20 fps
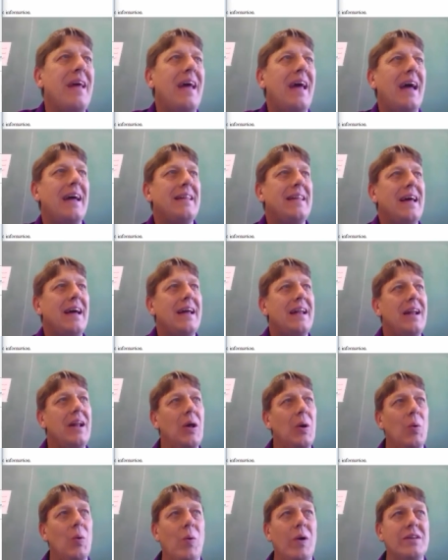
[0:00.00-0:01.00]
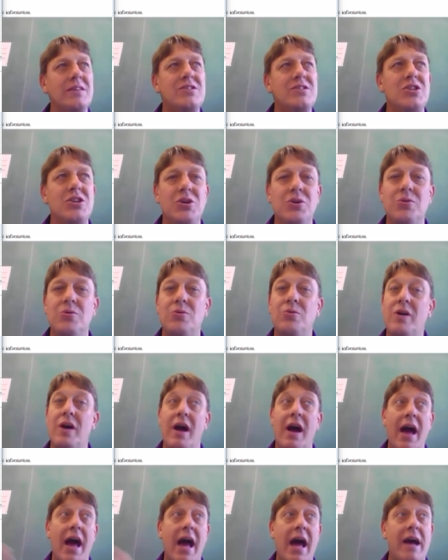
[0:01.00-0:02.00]
and then once you
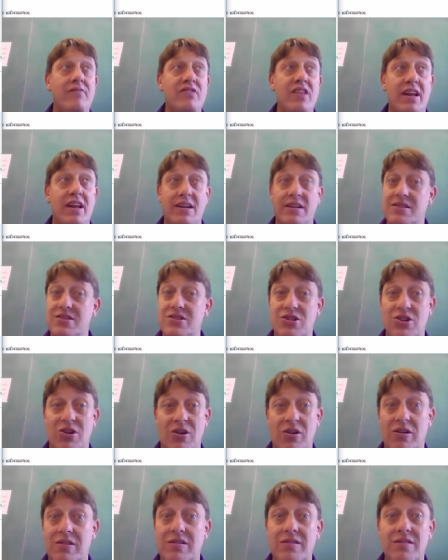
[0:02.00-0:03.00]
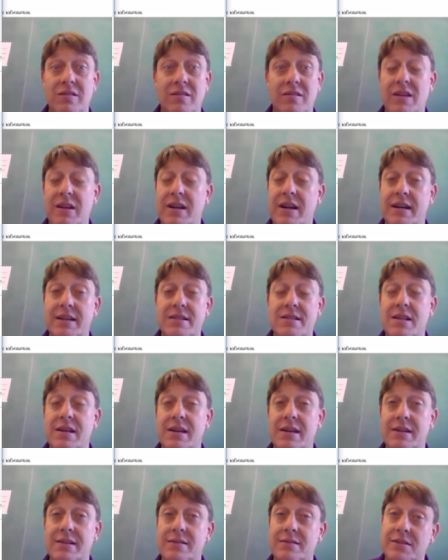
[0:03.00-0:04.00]
have that installed, the next
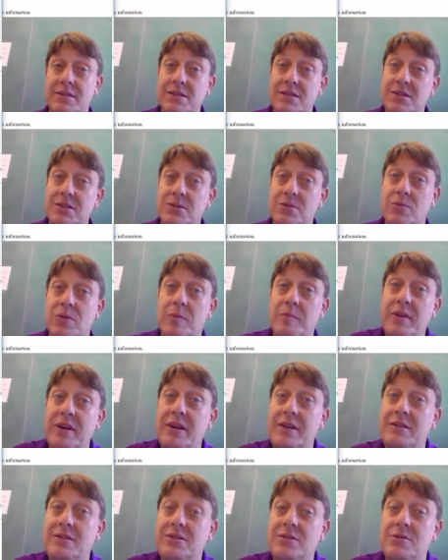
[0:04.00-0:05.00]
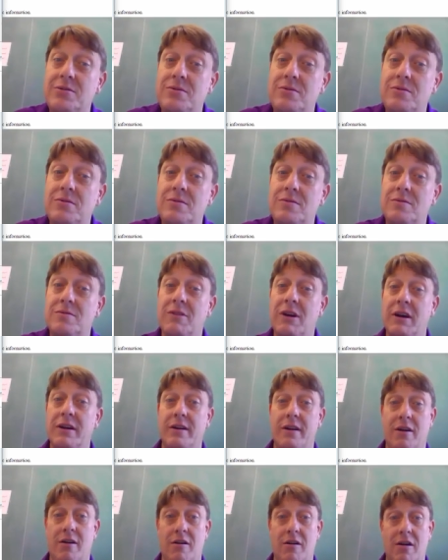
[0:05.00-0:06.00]
thing to do will be to
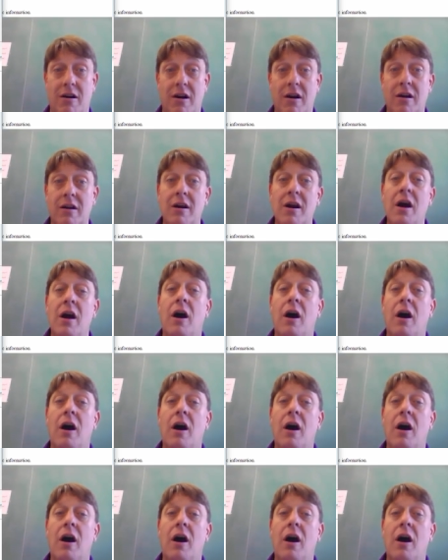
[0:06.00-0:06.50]
run R.